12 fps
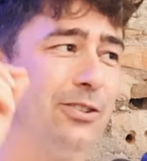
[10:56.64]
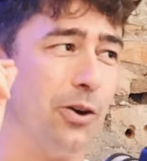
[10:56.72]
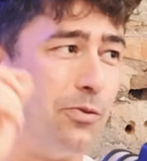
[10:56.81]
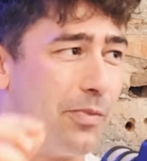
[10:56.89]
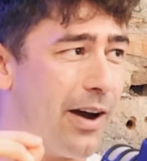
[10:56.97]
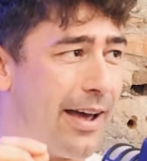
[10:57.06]

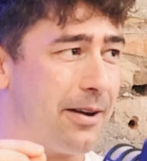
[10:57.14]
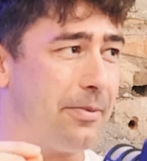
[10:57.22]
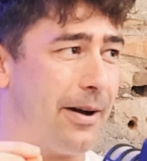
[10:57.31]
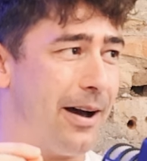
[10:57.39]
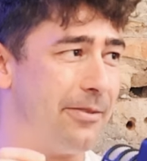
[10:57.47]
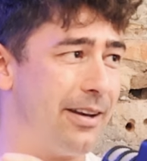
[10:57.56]
Don't buy an
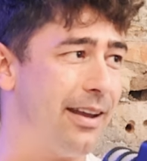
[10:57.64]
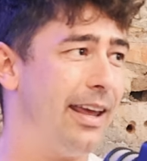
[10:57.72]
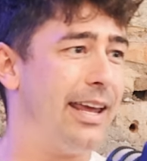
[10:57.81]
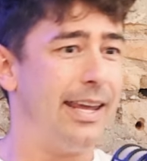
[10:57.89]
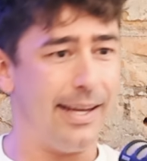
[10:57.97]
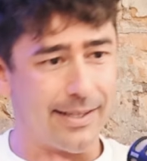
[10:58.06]
apartment.
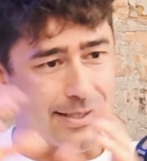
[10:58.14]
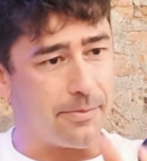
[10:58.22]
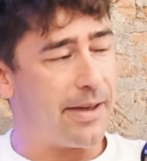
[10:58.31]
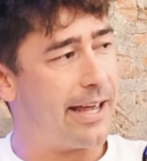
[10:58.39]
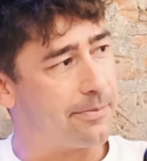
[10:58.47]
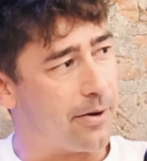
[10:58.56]
Here's the
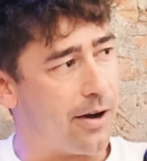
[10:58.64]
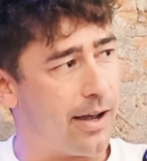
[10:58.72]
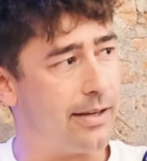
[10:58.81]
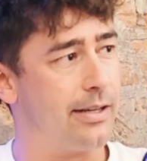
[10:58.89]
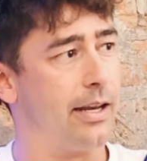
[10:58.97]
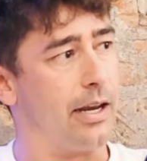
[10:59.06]
math
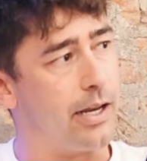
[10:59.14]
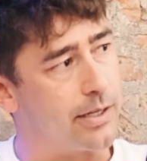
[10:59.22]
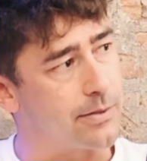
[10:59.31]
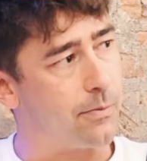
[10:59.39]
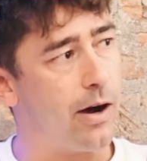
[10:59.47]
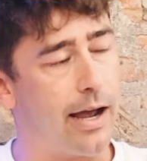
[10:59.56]
behind it.
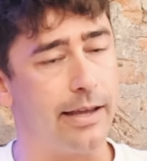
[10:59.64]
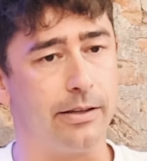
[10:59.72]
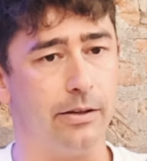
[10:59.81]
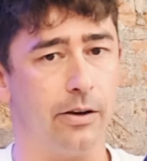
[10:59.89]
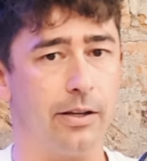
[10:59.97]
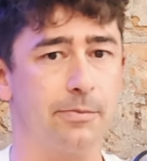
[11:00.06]
Here's why,
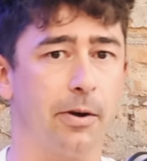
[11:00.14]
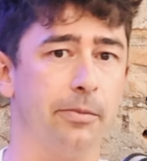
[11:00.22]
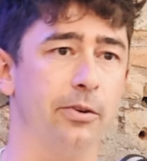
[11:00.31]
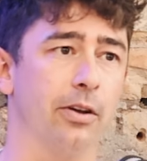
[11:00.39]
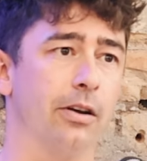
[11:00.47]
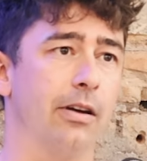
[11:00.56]
it's
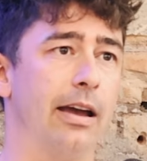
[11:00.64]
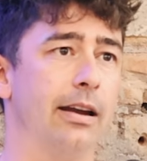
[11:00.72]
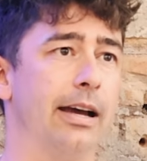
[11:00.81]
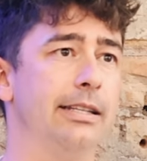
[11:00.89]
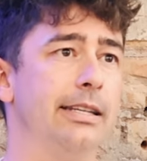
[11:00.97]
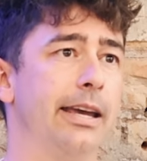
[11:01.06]
probably not a great
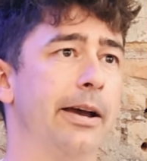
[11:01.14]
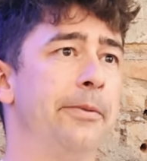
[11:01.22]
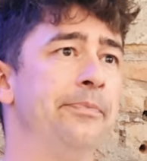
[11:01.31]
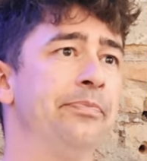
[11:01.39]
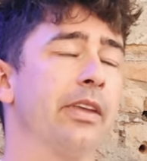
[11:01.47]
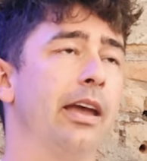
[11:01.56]
idea.
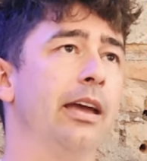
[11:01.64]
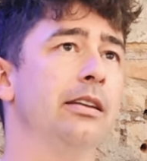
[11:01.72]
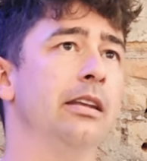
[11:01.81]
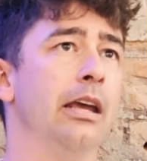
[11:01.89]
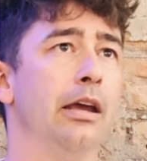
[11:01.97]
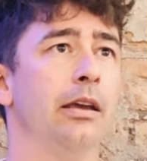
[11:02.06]
And